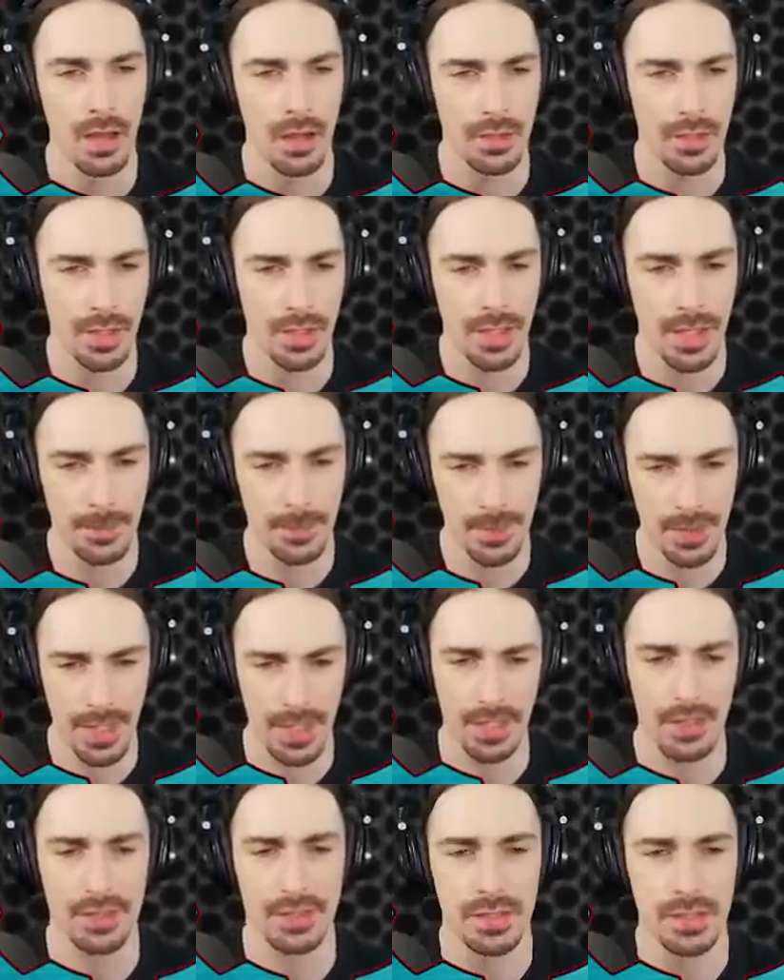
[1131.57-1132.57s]
Okay, up
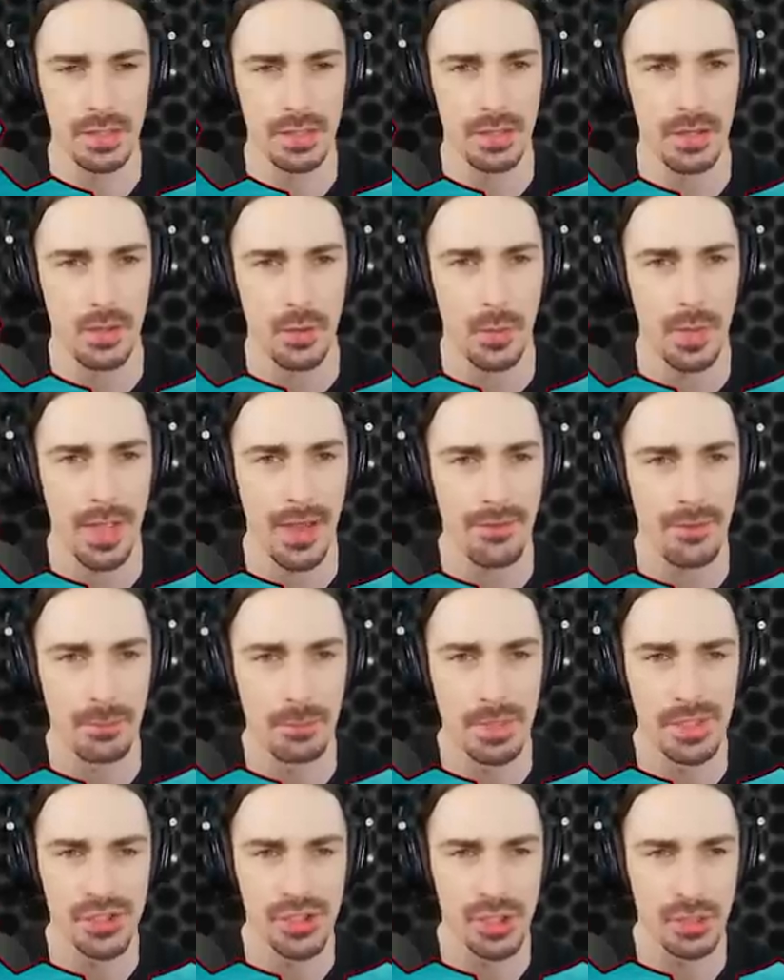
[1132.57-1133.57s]
next, we have
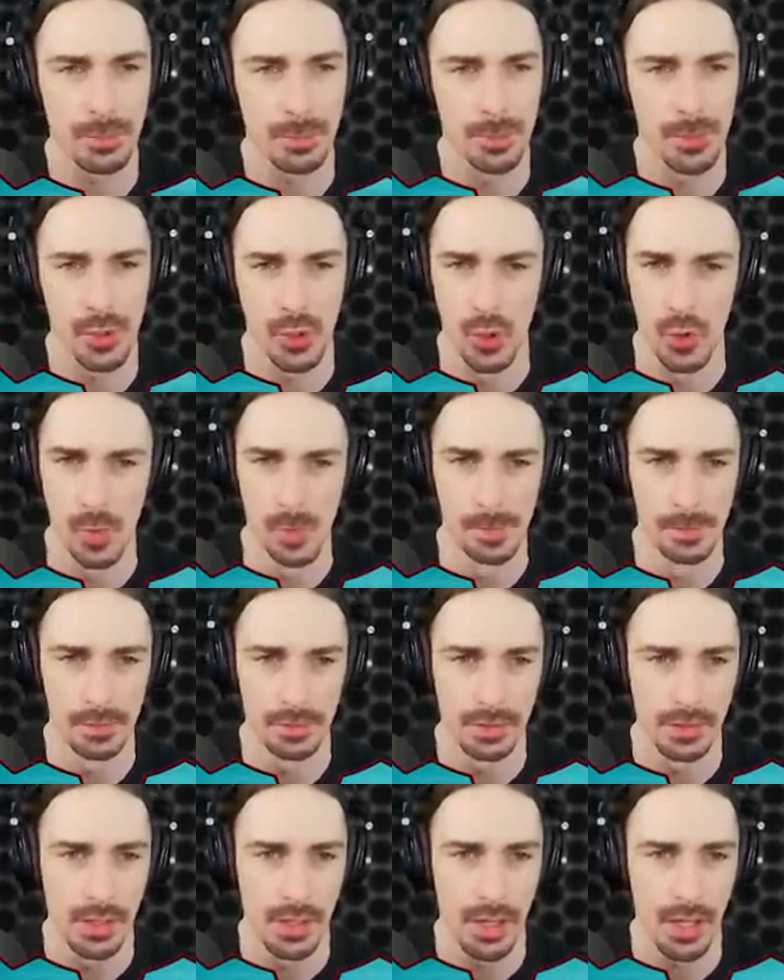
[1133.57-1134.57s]
Mr. Boom,
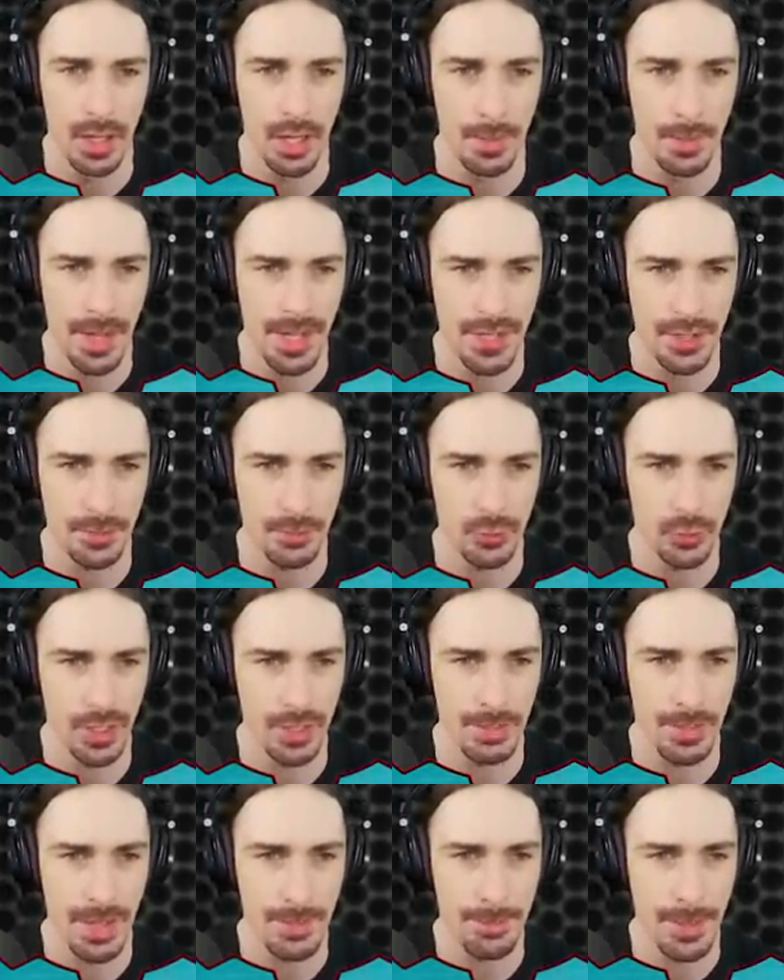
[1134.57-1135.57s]

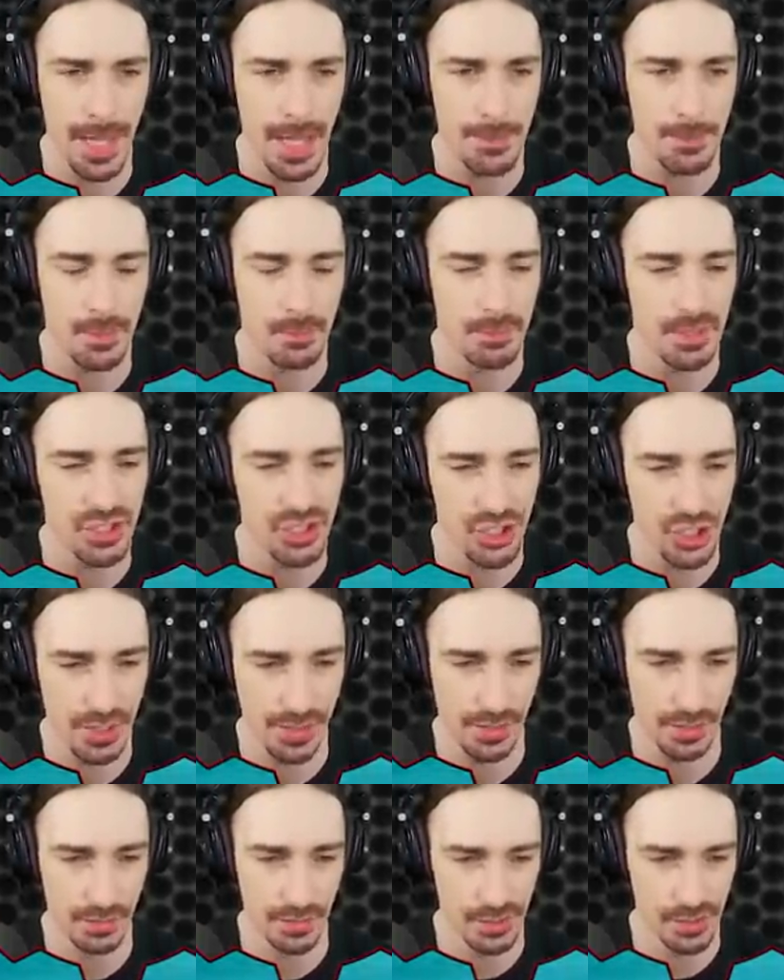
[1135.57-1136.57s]
created by Paper
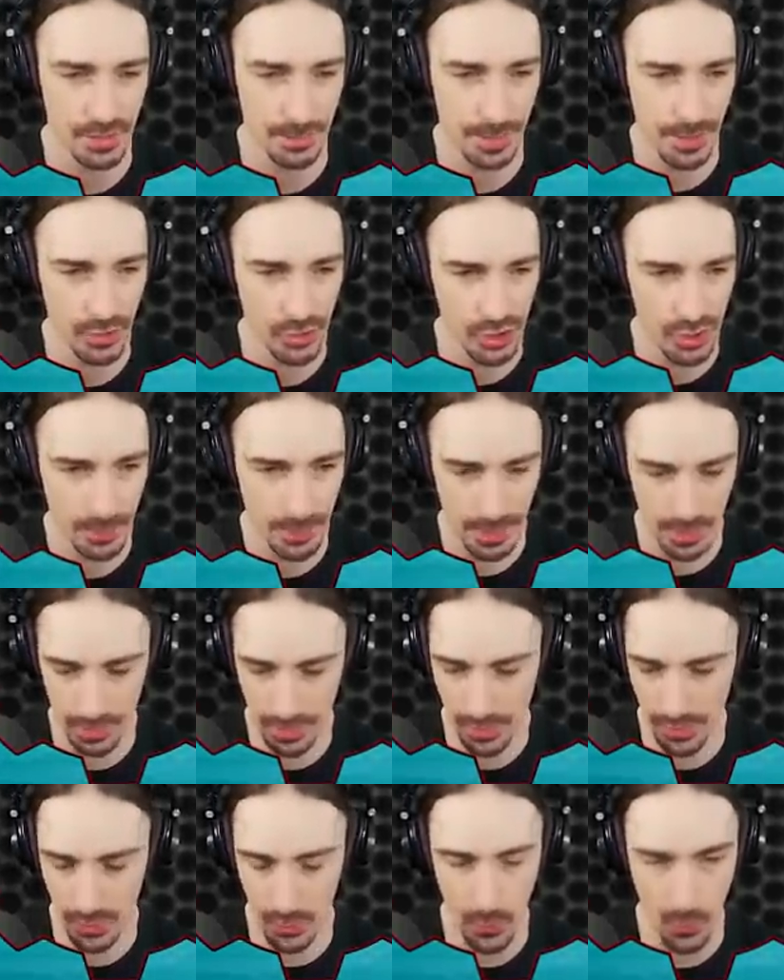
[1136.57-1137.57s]
Machine. This appears to be
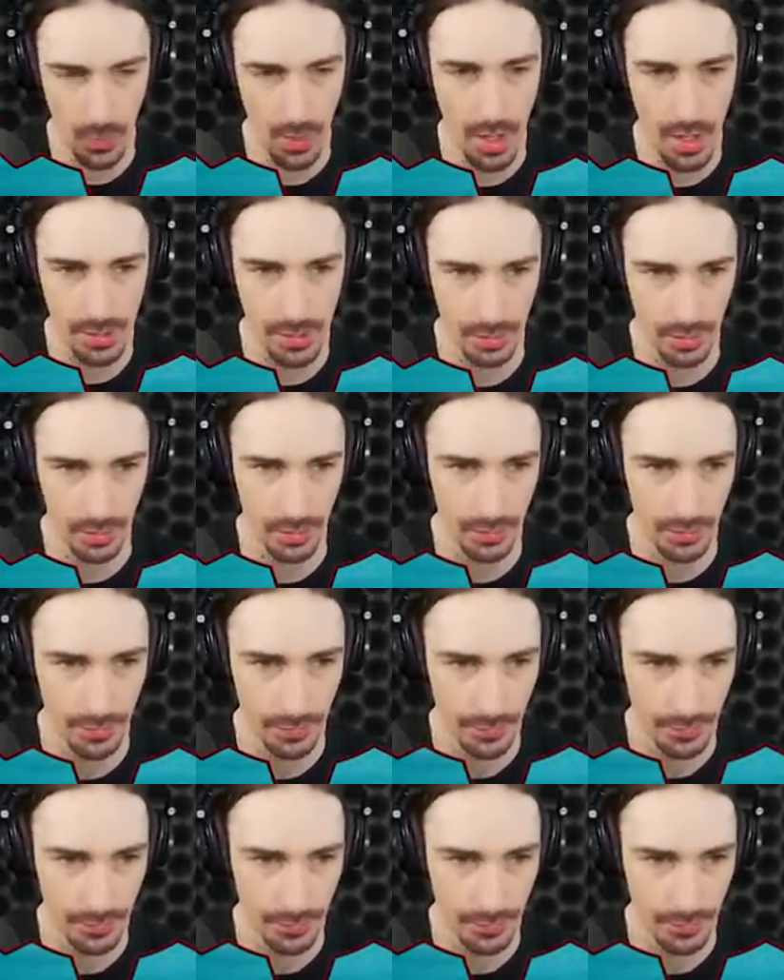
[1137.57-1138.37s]
another walker.